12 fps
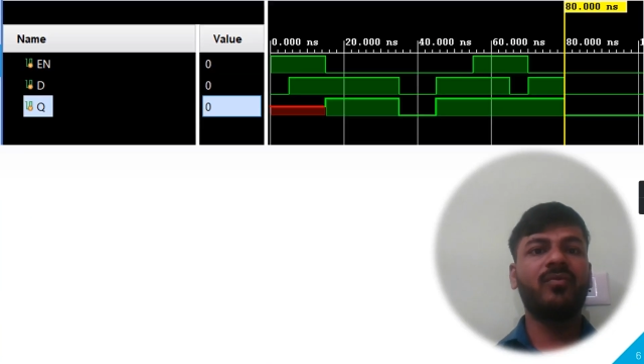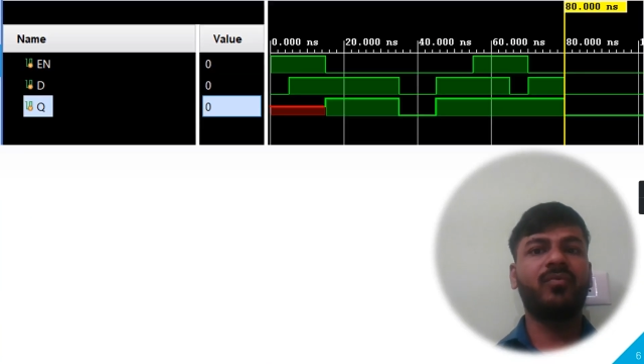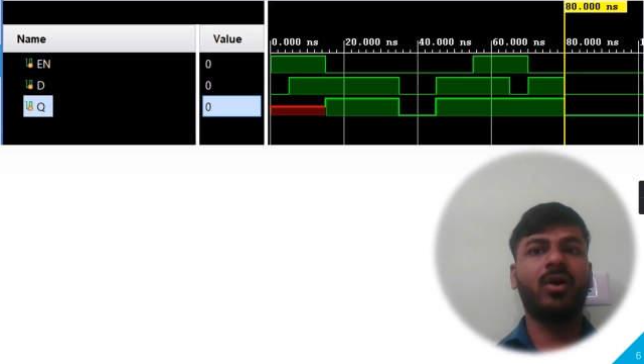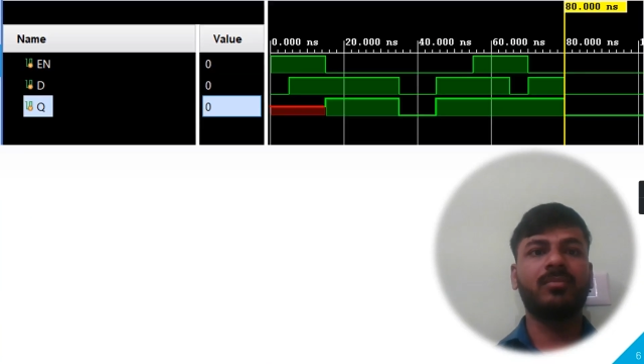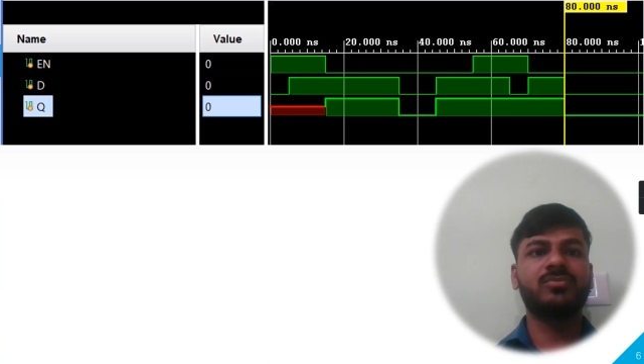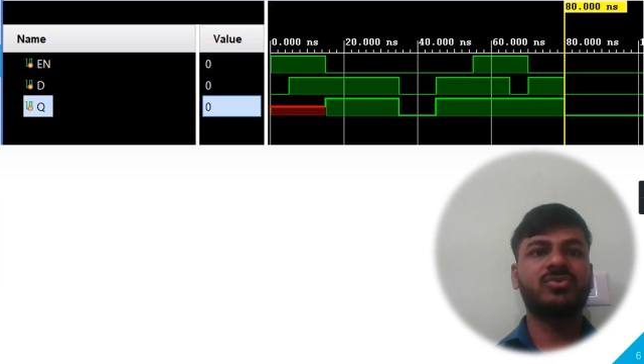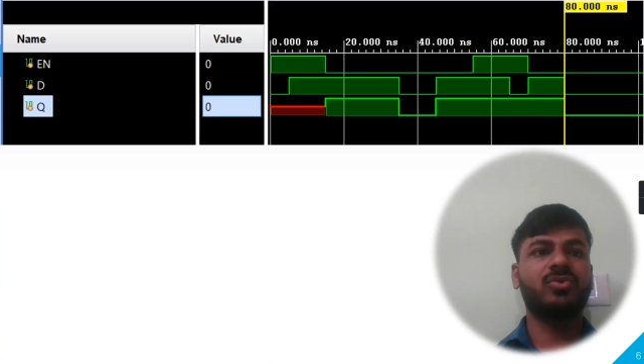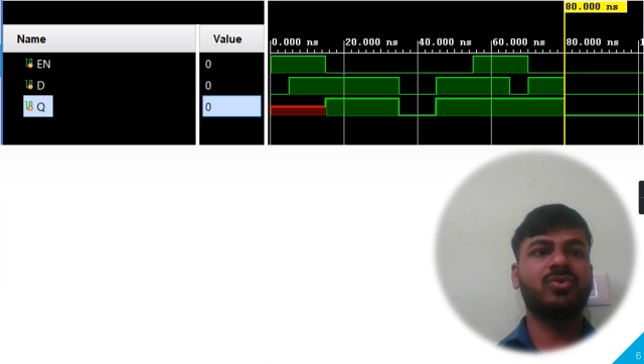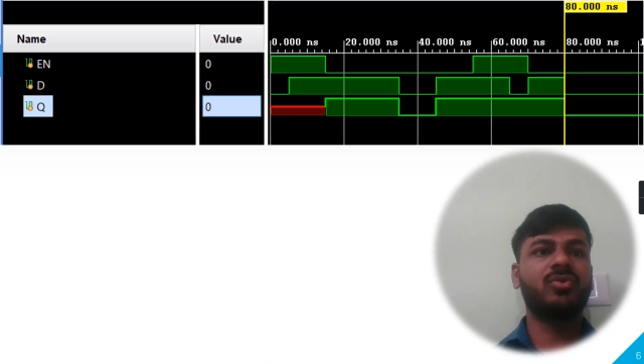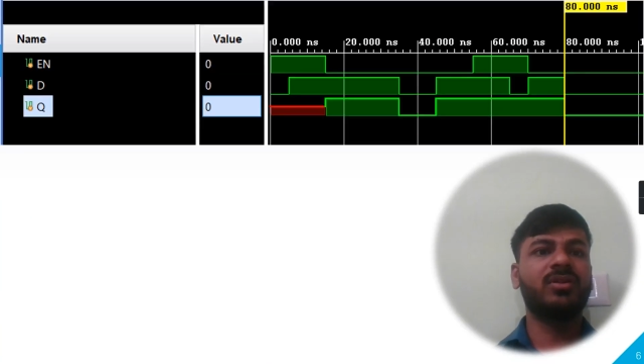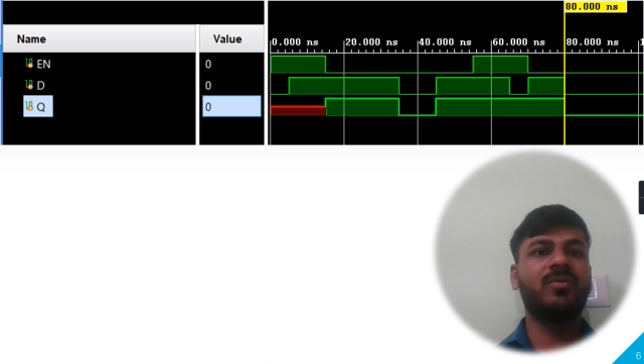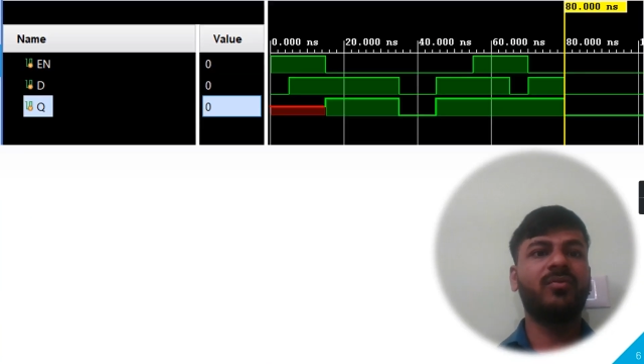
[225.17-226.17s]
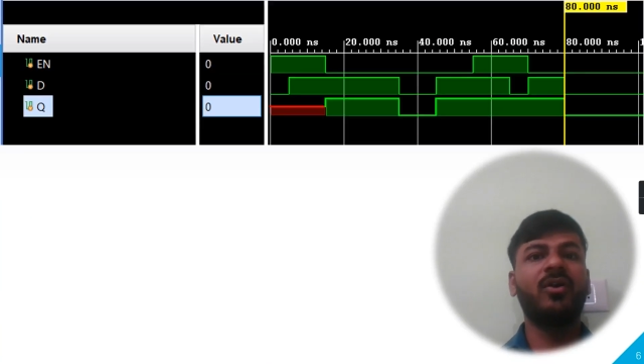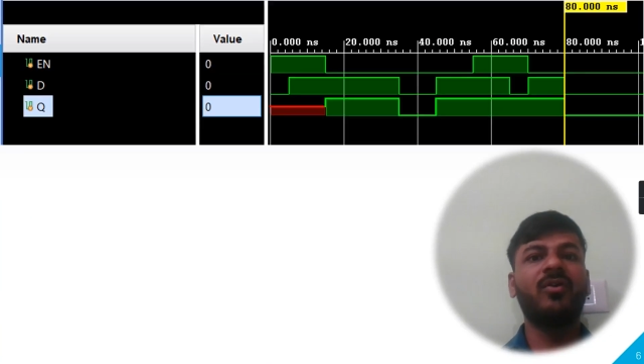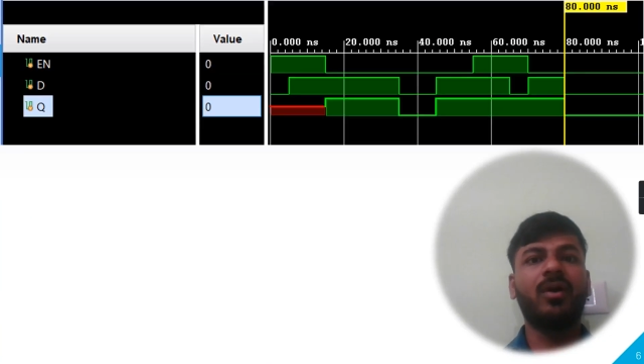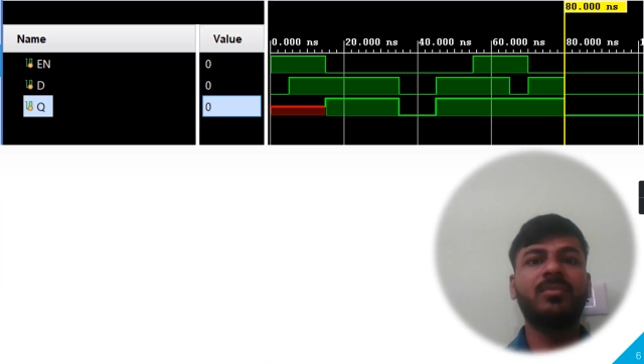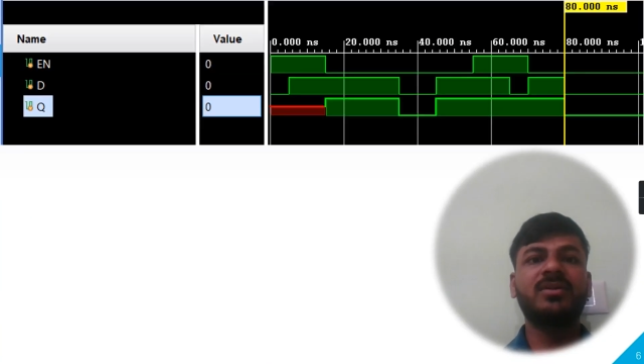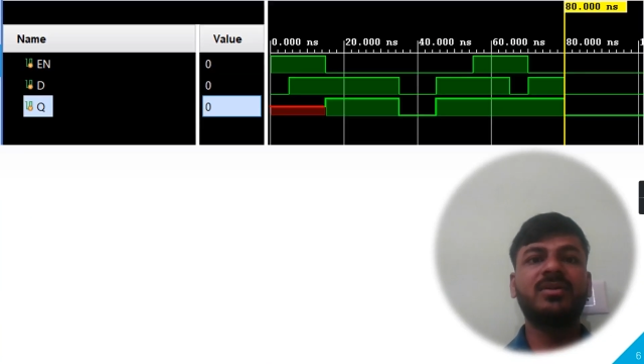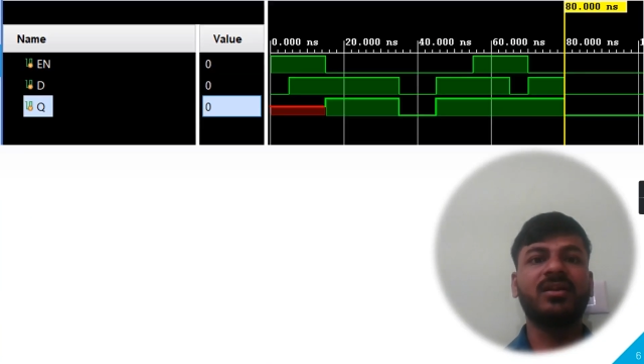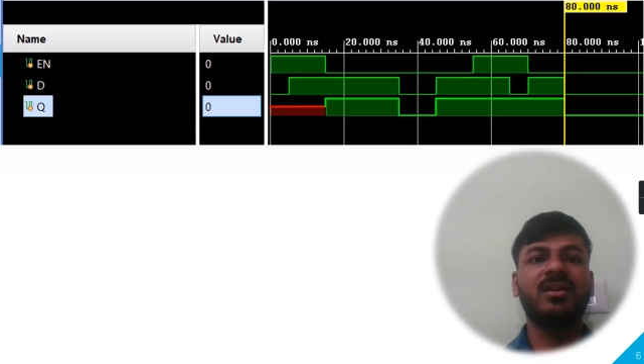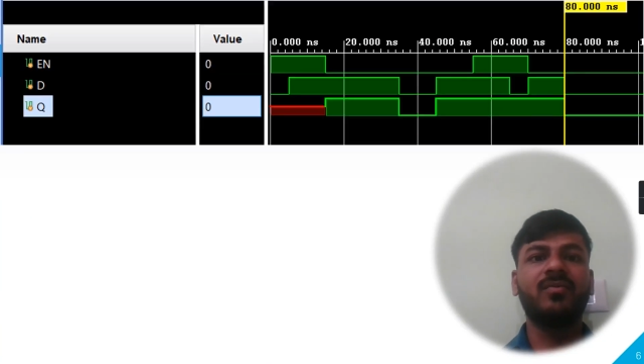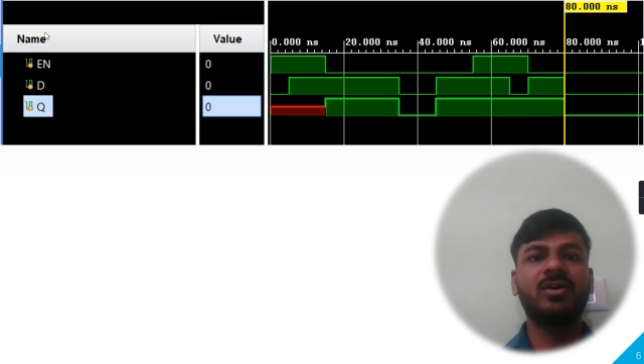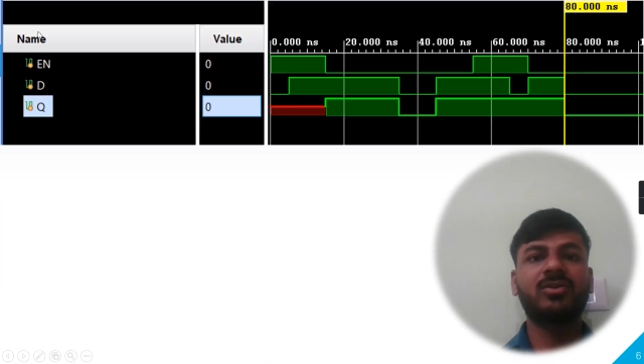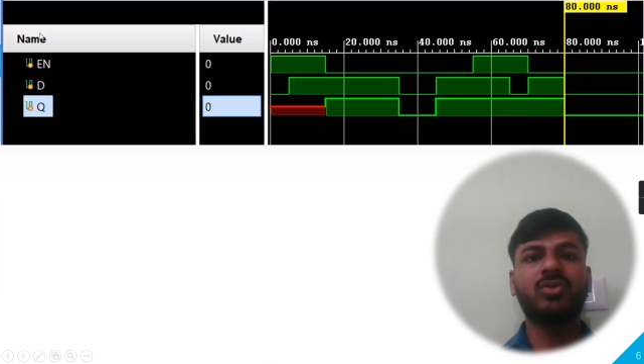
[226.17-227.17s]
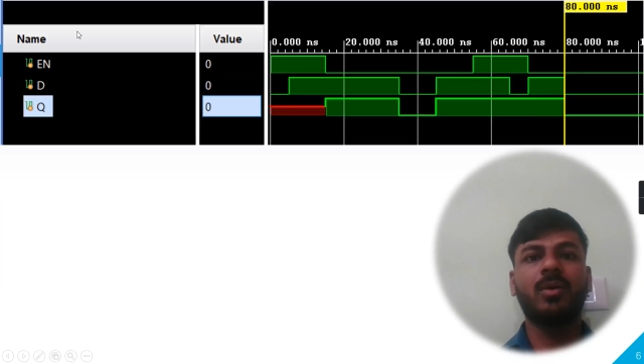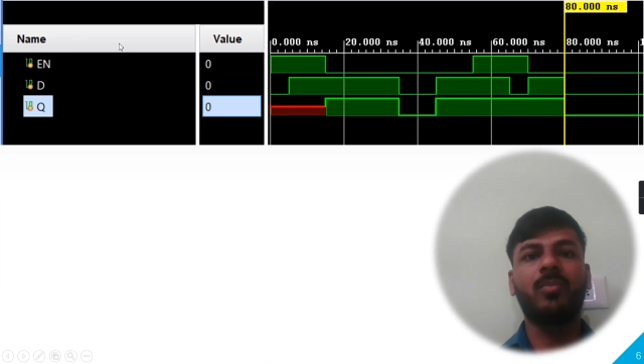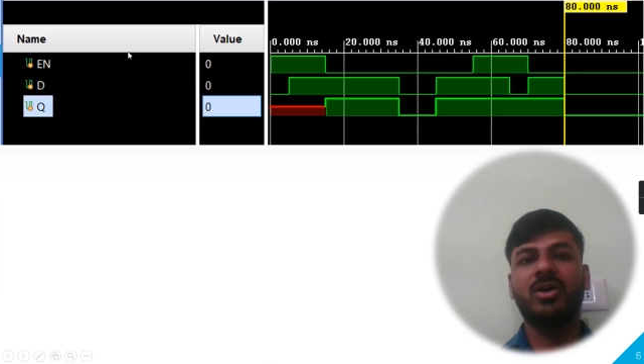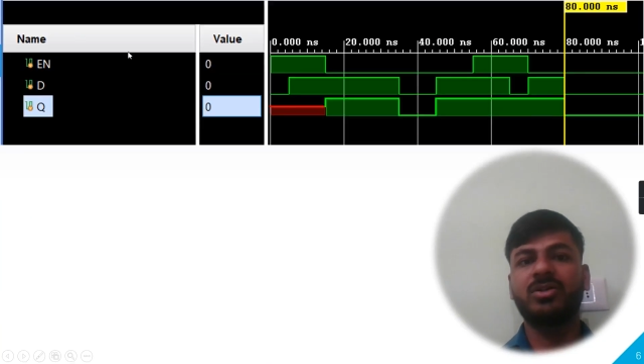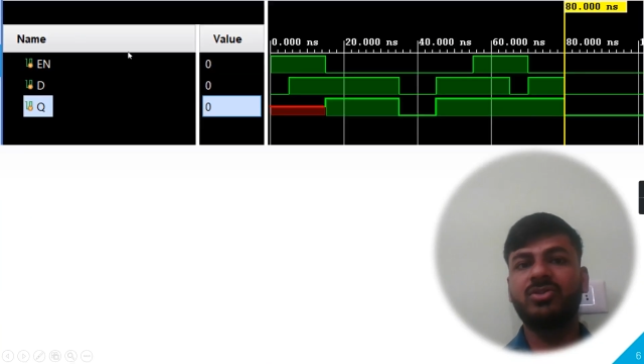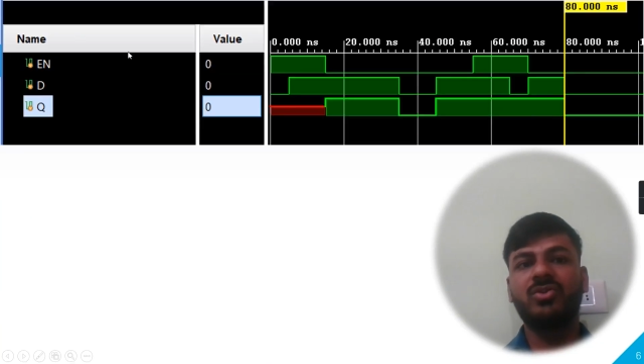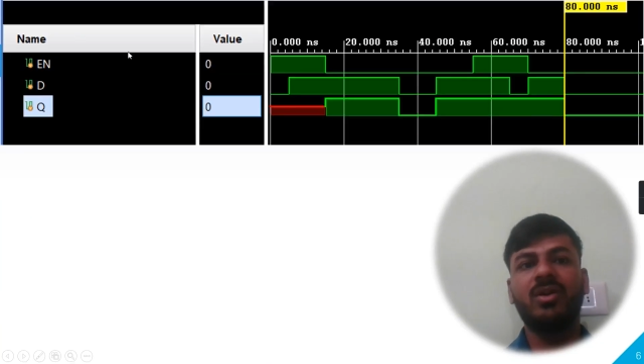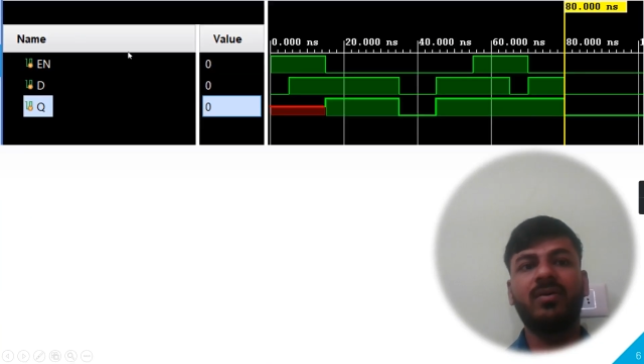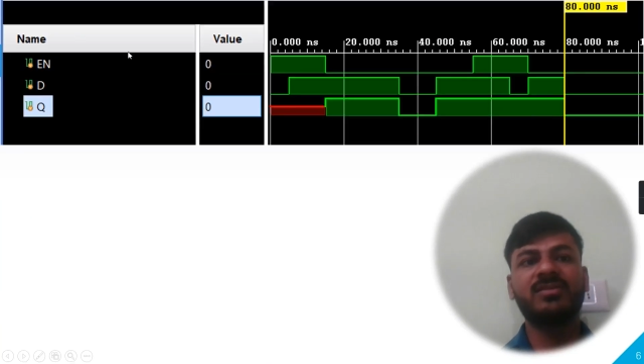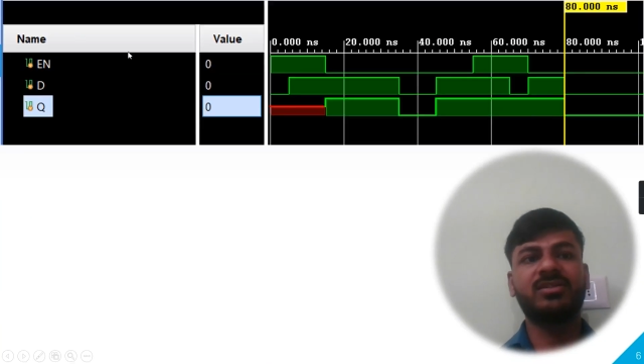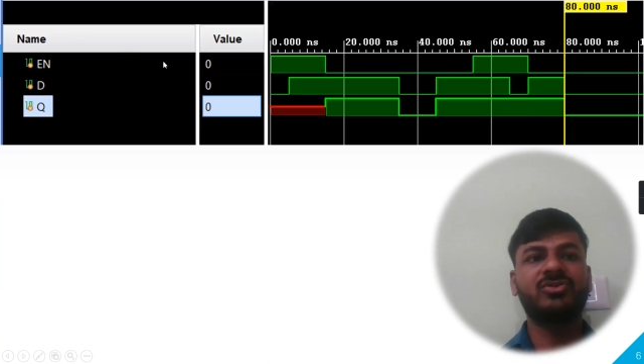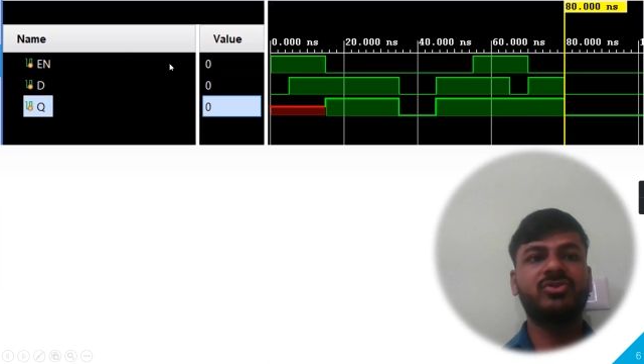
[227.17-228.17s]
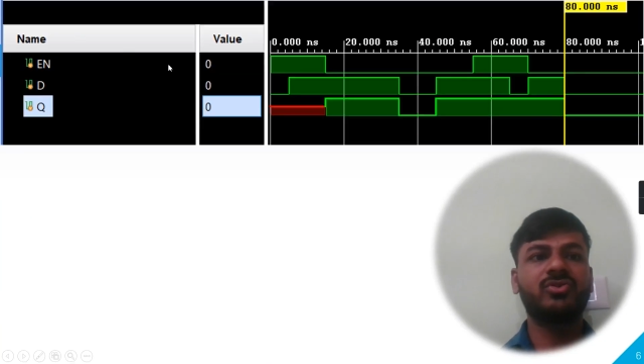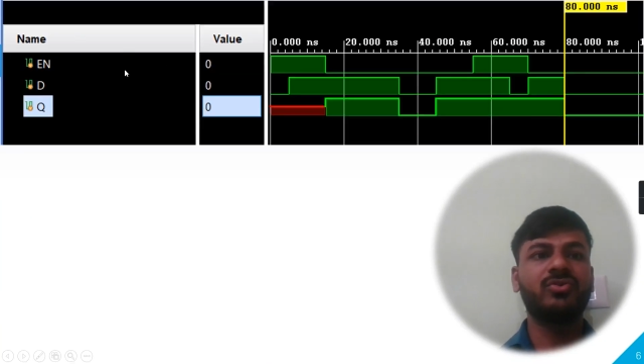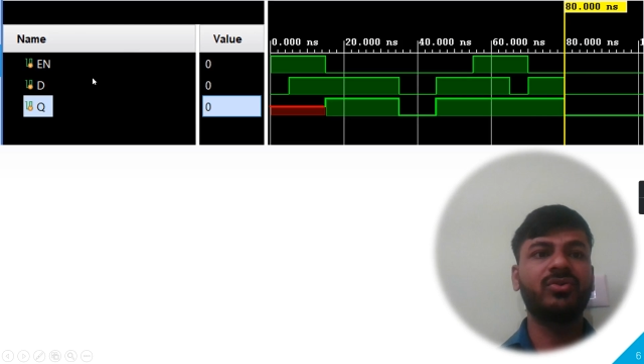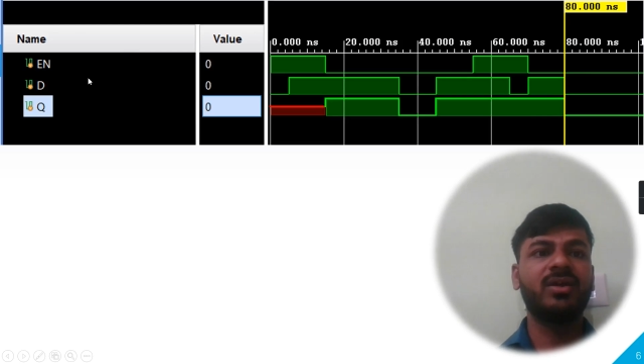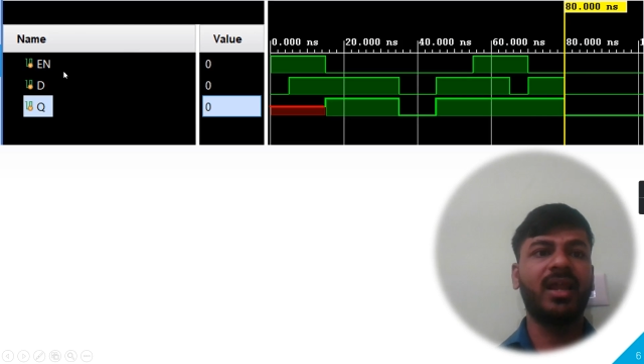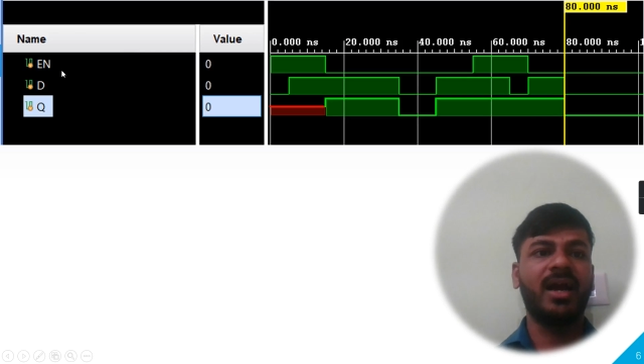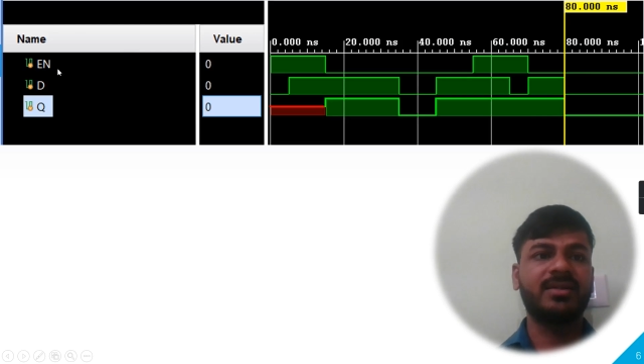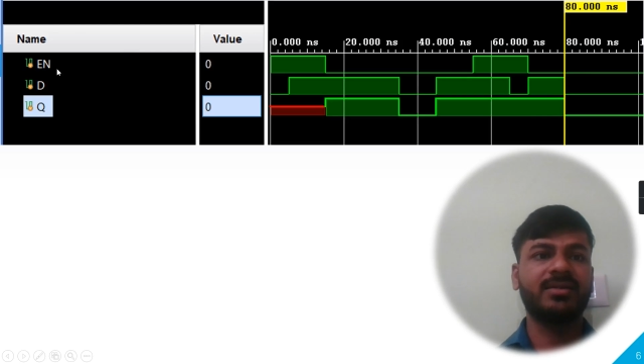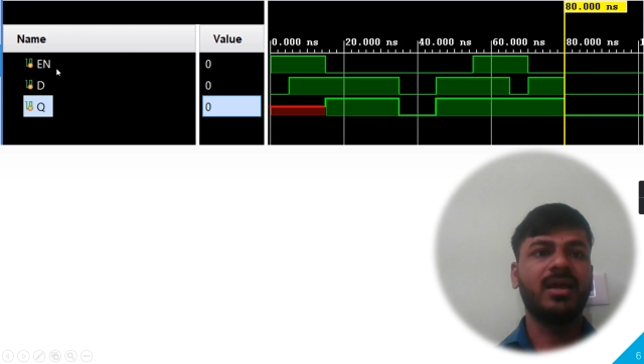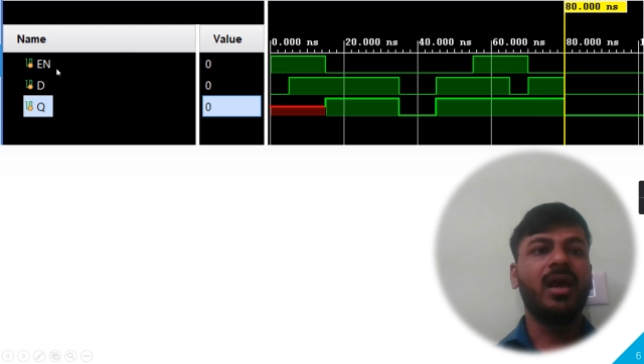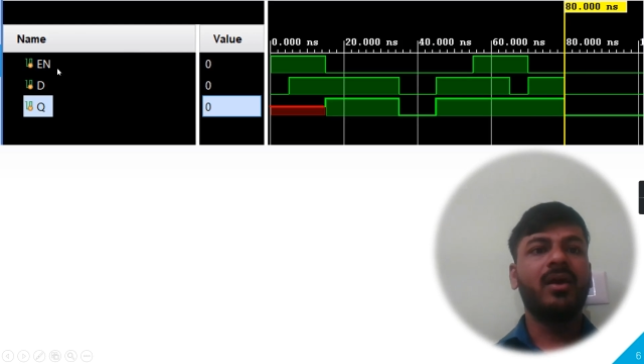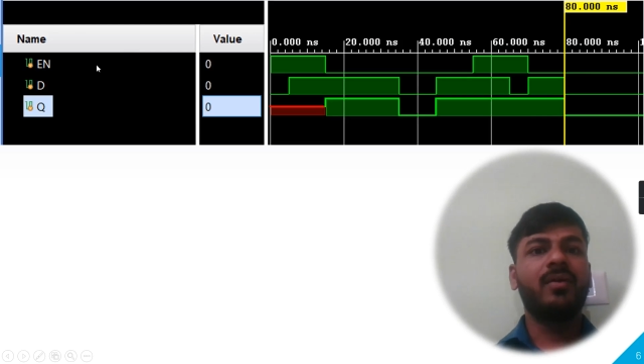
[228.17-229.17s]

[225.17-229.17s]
waveform. So the waveform is reverse of positive level sensitive D latch,